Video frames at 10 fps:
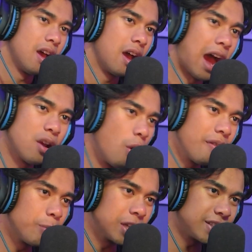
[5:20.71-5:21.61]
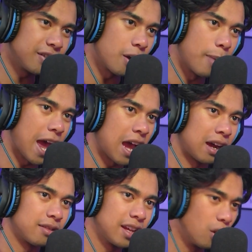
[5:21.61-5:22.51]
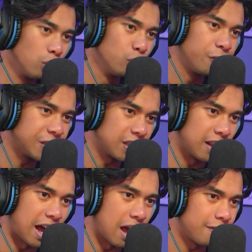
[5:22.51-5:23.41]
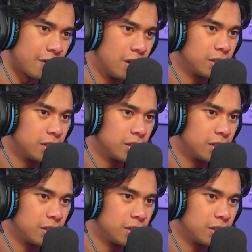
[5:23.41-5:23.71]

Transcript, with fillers: I know everybody's in their bag. They know Luffy's alive,